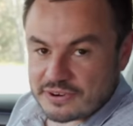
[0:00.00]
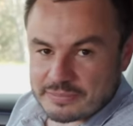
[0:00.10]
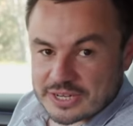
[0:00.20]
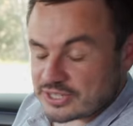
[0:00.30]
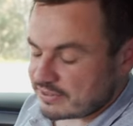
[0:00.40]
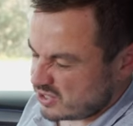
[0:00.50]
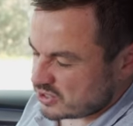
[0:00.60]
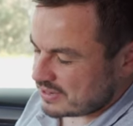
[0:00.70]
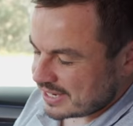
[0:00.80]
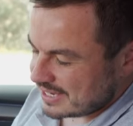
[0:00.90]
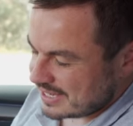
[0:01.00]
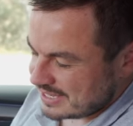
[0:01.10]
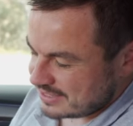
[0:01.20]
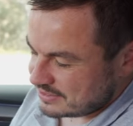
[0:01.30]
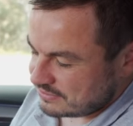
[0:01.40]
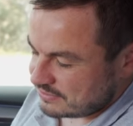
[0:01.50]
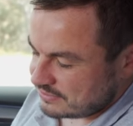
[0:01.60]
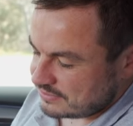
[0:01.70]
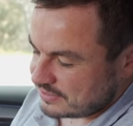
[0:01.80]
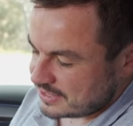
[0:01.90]
very much like a Volkswagen key. It's
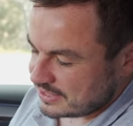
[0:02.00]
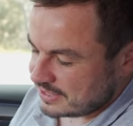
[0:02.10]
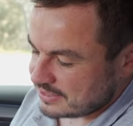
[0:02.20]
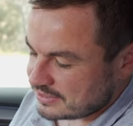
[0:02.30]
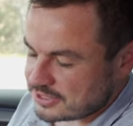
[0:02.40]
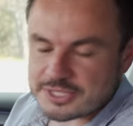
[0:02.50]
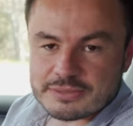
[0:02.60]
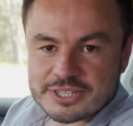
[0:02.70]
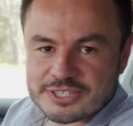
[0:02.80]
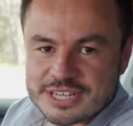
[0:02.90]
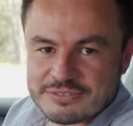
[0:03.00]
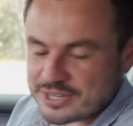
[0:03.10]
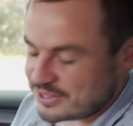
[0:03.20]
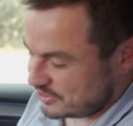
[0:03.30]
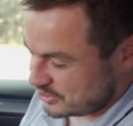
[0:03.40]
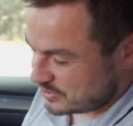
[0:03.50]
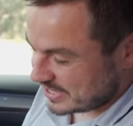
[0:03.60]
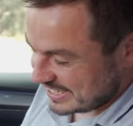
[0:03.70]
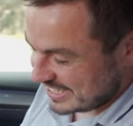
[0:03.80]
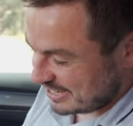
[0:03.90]
fairly similar to every other
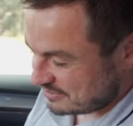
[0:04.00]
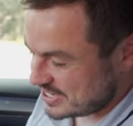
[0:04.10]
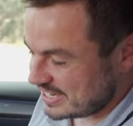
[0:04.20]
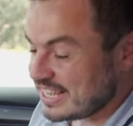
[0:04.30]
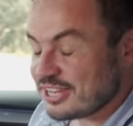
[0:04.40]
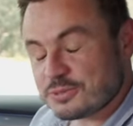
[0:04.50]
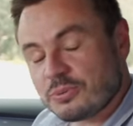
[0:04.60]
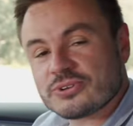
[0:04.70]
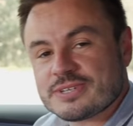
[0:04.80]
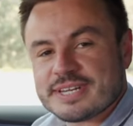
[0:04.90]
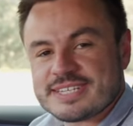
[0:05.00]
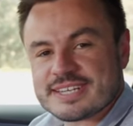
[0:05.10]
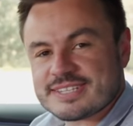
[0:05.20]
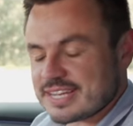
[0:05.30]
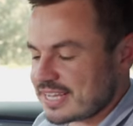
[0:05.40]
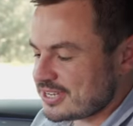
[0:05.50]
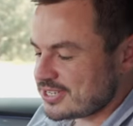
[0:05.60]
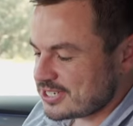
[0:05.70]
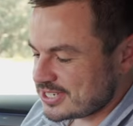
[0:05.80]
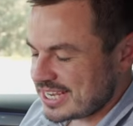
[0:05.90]
Volkswagen key I've seen. It's a proximity sensing key,
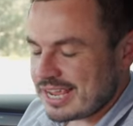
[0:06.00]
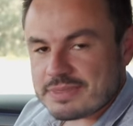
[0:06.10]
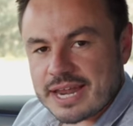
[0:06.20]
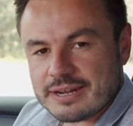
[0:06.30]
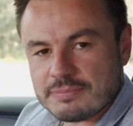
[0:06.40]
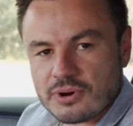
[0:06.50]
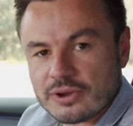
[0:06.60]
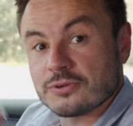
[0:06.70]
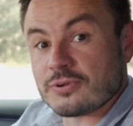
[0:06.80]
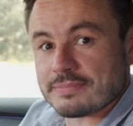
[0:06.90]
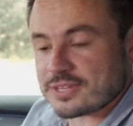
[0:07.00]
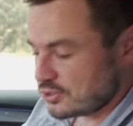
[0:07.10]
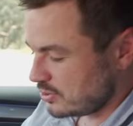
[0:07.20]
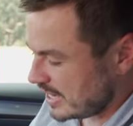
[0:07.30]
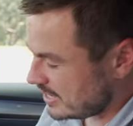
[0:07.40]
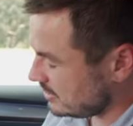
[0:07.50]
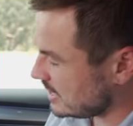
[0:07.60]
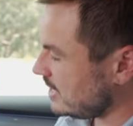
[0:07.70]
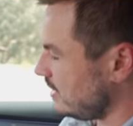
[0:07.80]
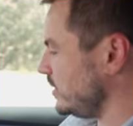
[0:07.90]
so you just keep that in your pocket, grab the door handle,
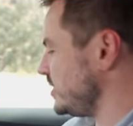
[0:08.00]
then